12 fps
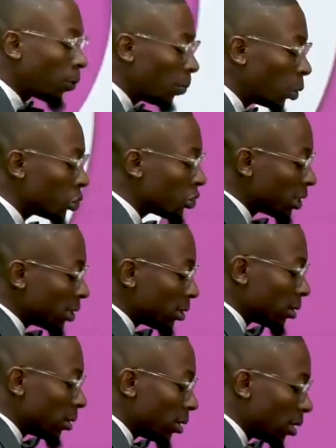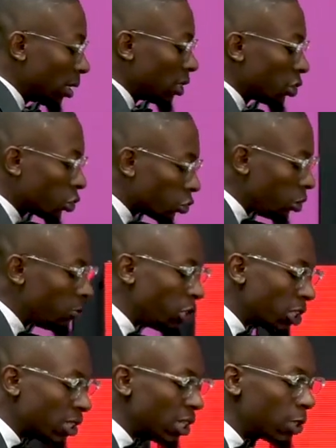promotion,
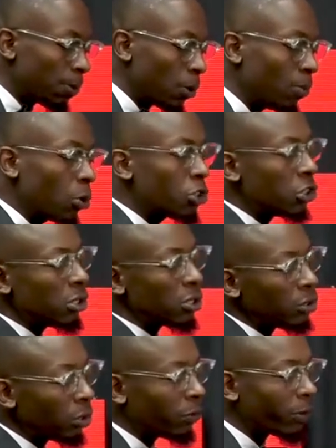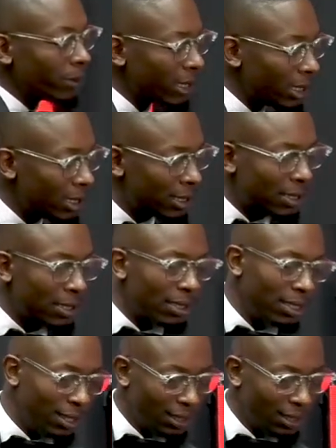Scripture says promotion is not from the east,